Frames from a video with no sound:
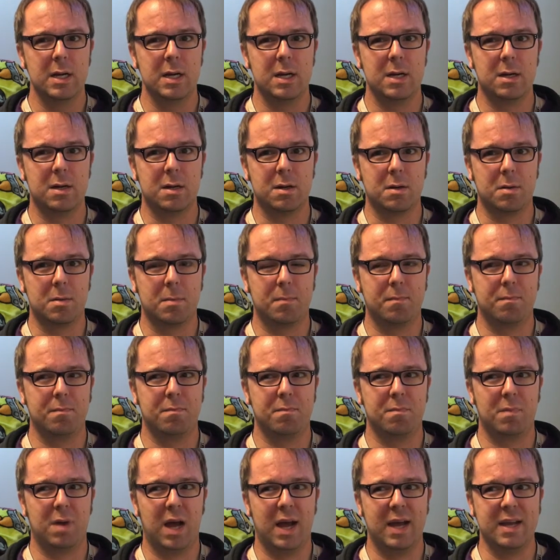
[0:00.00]

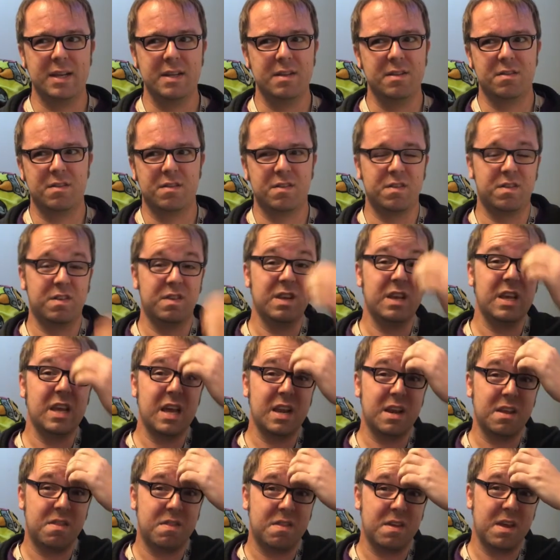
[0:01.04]
I didn't see
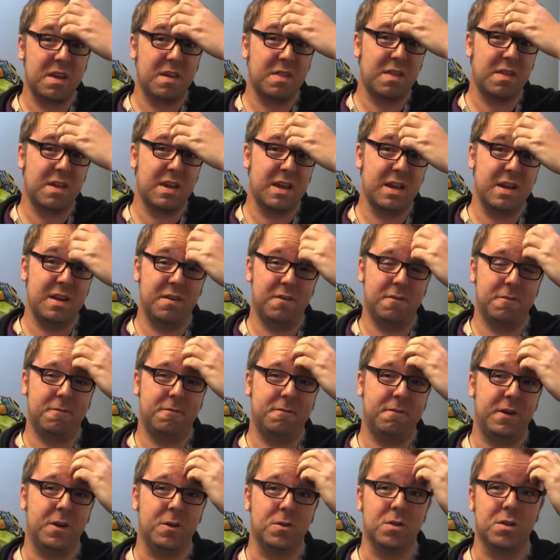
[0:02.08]
anything that
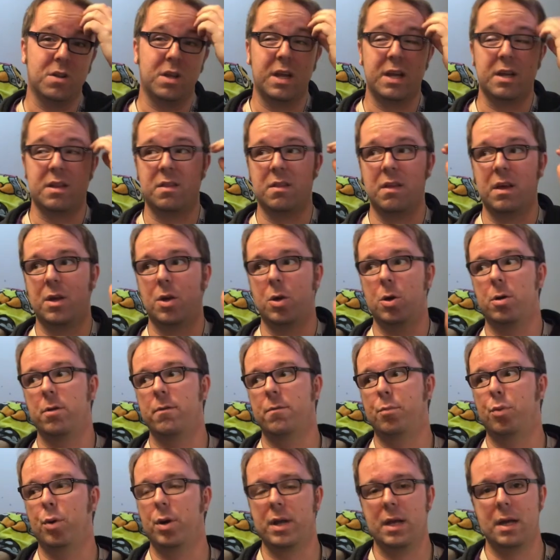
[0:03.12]
felt like they could
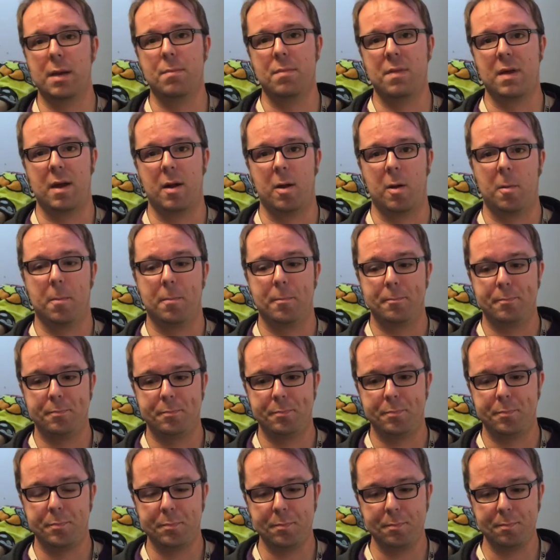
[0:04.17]
have put him there.
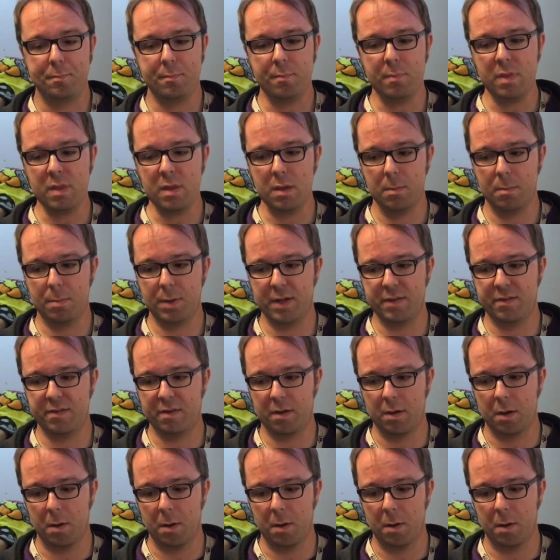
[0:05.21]
But